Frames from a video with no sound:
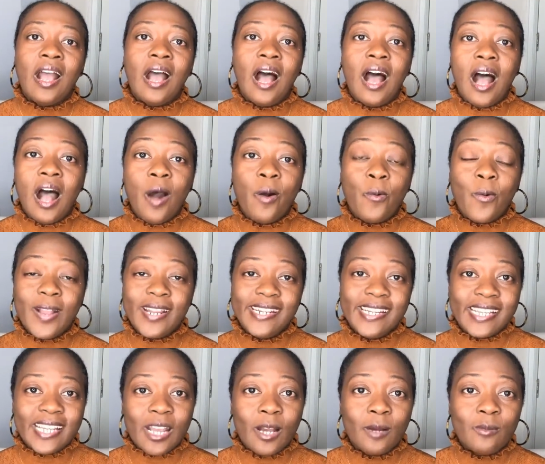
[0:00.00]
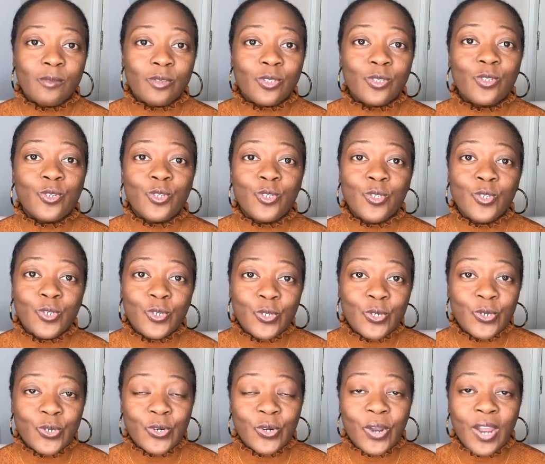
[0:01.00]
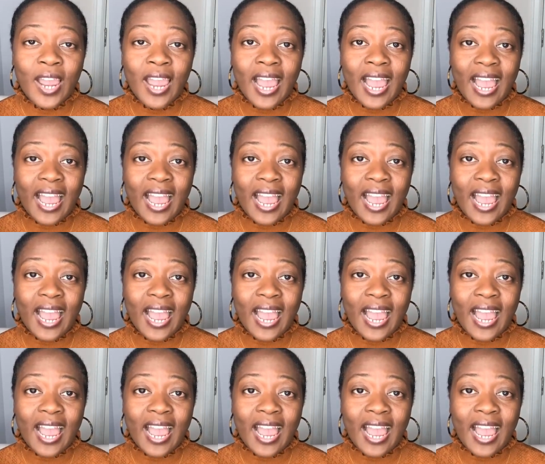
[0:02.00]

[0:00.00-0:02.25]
when it comes to you